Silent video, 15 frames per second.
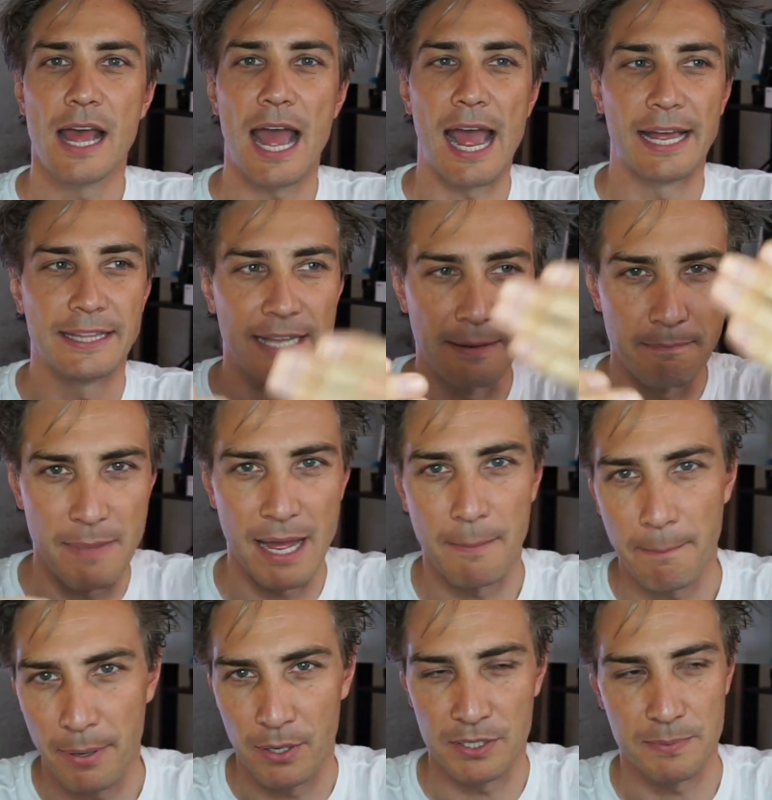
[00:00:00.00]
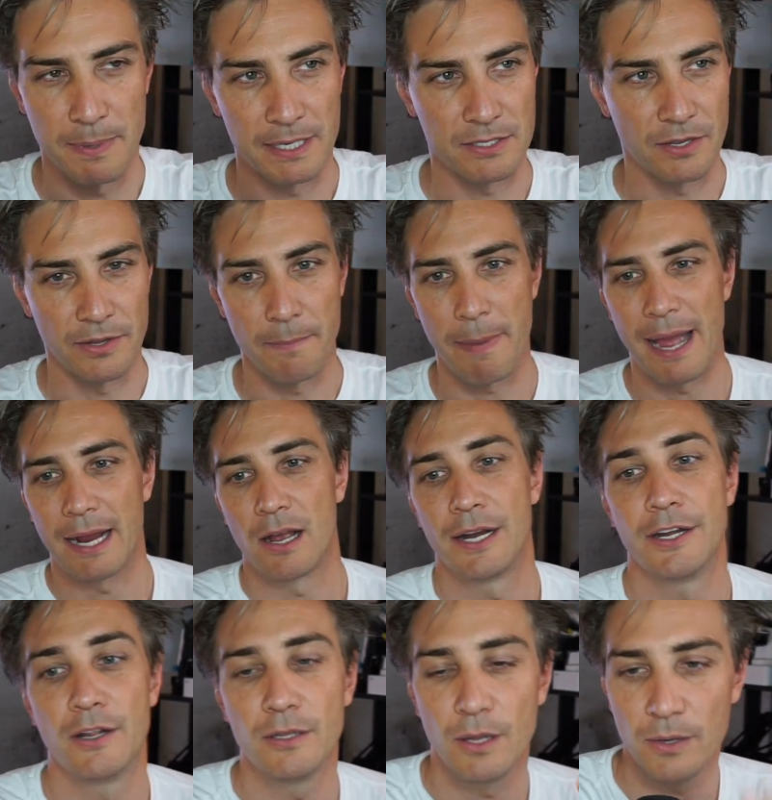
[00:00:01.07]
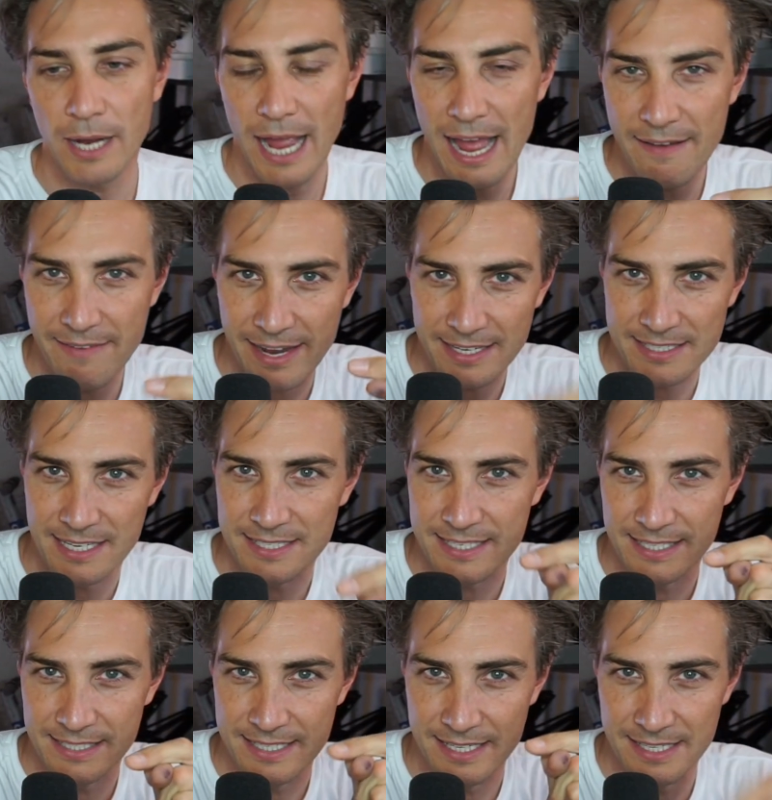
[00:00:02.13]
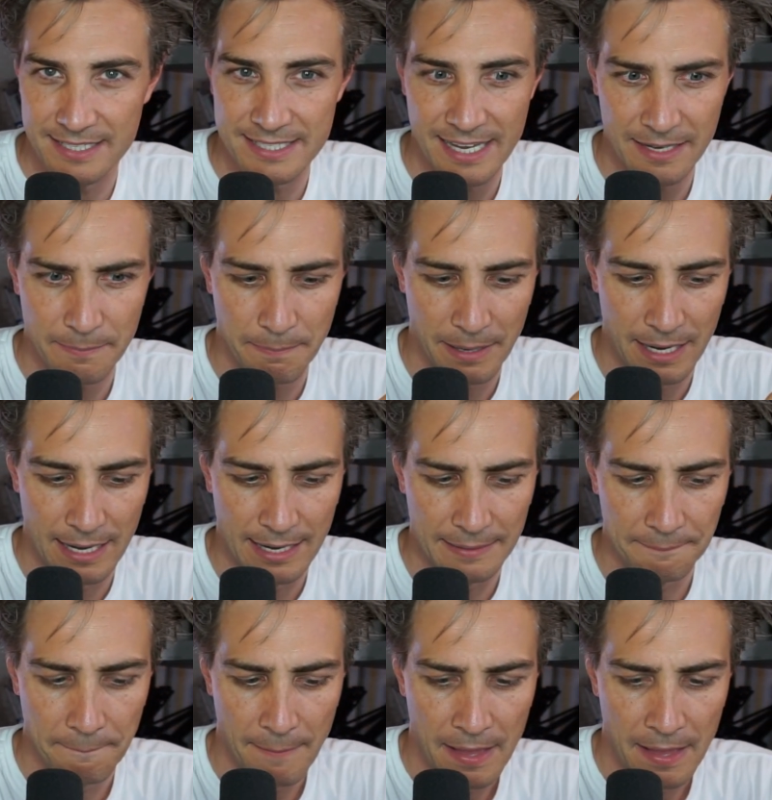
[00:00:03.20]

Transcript: and then mount Perspex on the back, I no longer have access into the center part.